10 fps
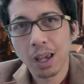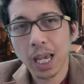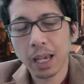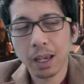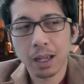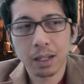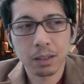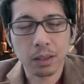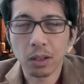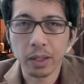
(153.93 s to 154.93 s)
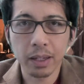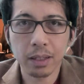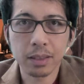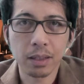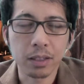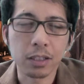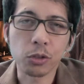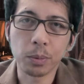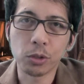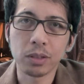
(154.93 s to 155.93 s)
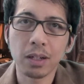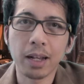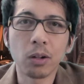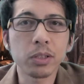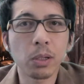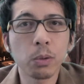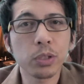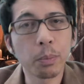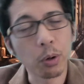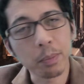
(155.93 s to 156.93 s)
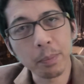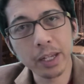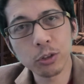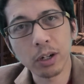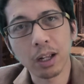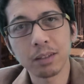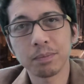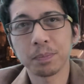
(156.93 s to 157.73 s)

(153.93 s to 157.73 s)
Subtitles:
And the link is in the description, and also support my Patreon.